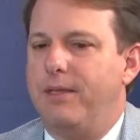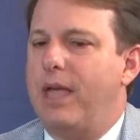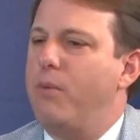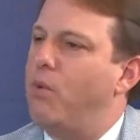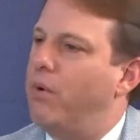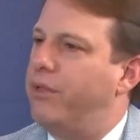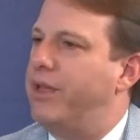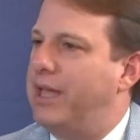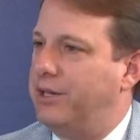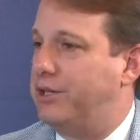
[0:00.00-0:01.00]
They want
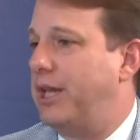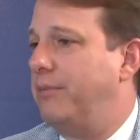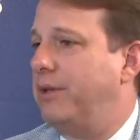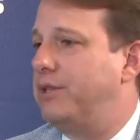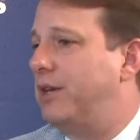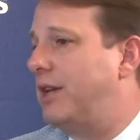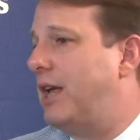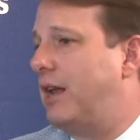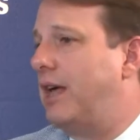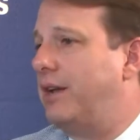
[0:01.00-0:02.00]
things seamless and
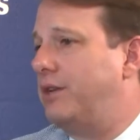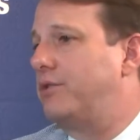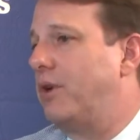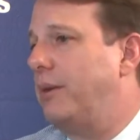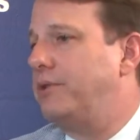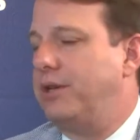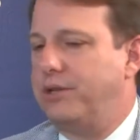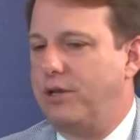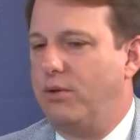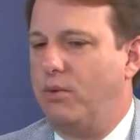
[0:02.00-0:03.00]
not a lot of disruption,
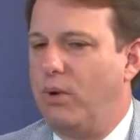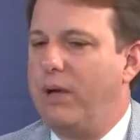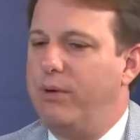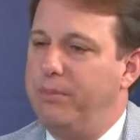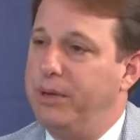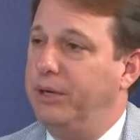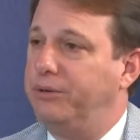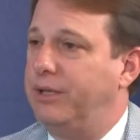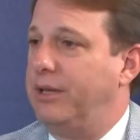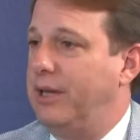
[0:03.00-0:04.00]
so the way we
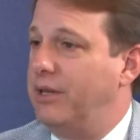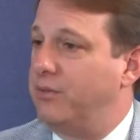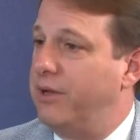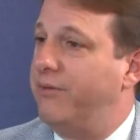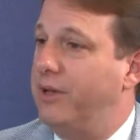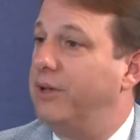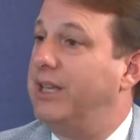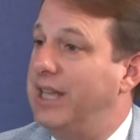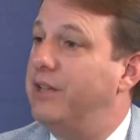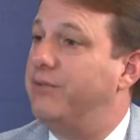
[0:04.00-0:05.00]
built it is we feel
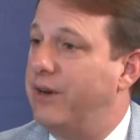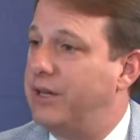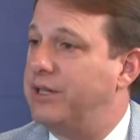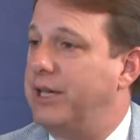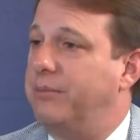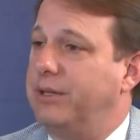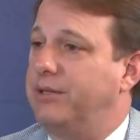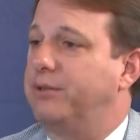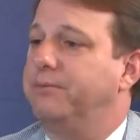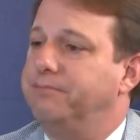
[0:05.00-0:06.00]
it is very
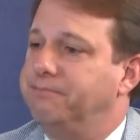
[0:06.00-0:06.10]
seamless.